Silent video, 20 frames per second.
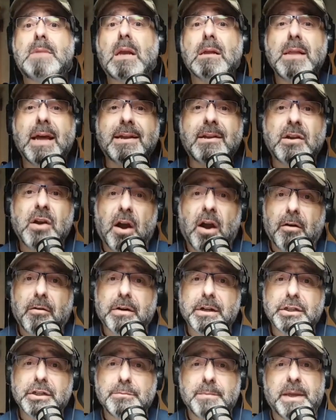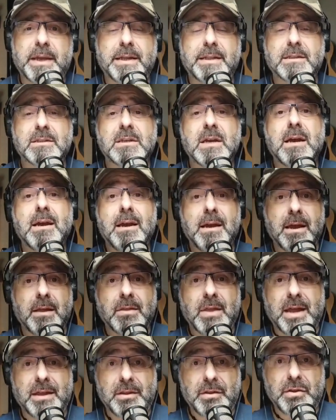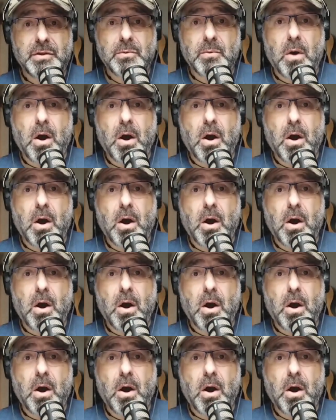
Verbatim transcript: Like courage means that you